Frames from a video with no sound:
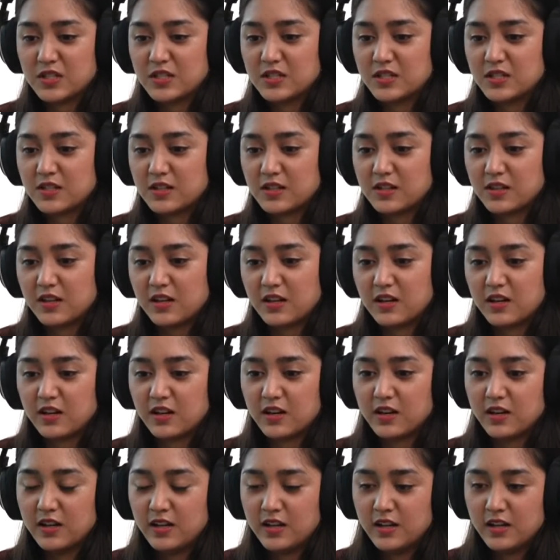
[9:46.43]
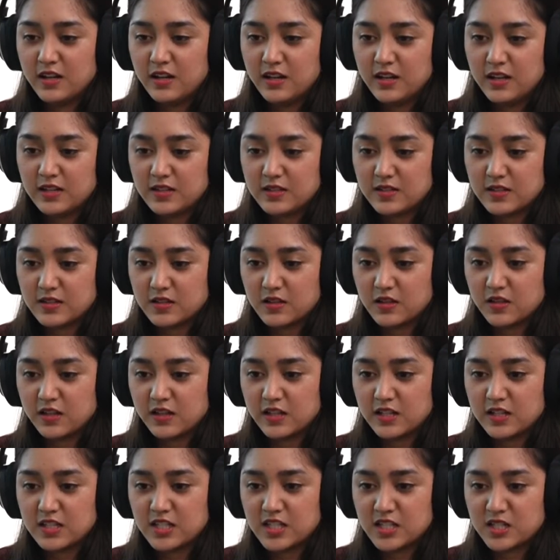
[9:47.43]
It's clear, it's
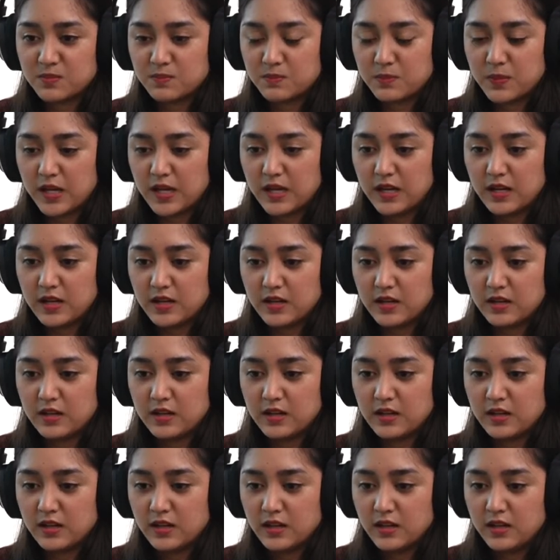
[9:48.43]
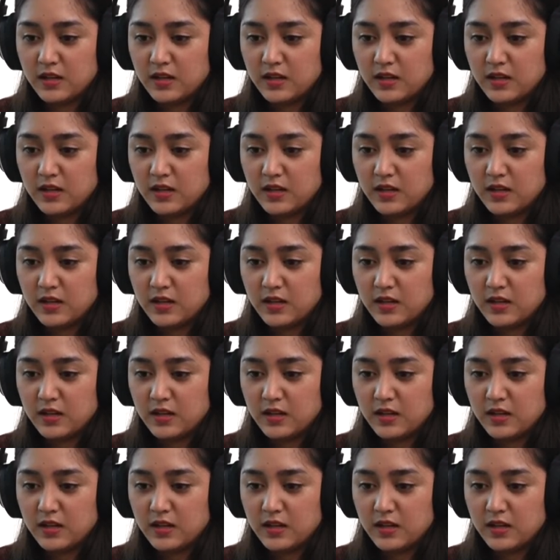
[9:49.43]
crisp, and